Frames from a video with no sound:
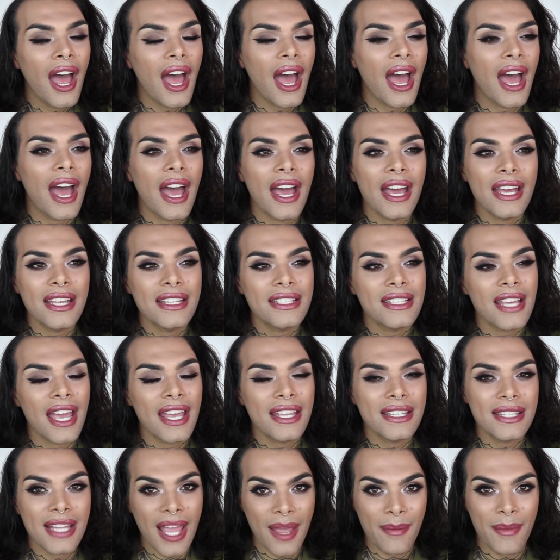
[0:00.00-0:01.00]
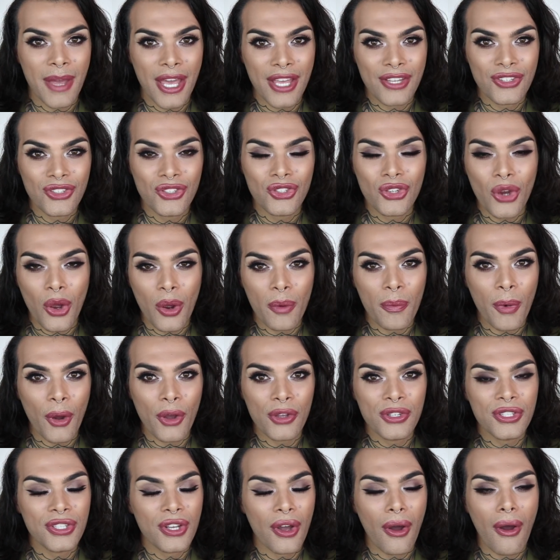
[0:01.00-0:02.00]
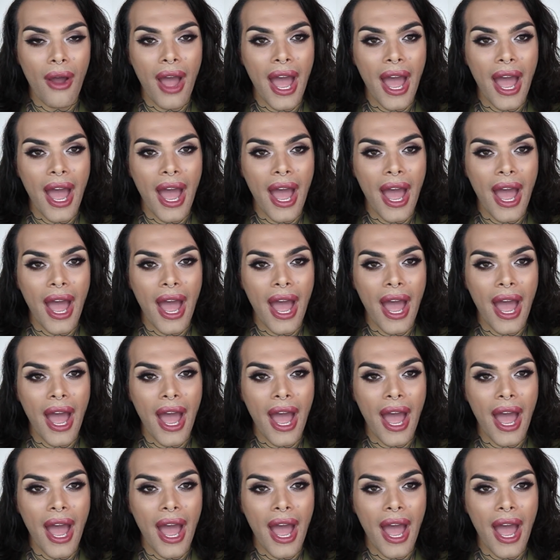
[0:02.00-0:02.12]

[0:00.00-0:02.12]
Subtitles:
and his name is Joe Bosco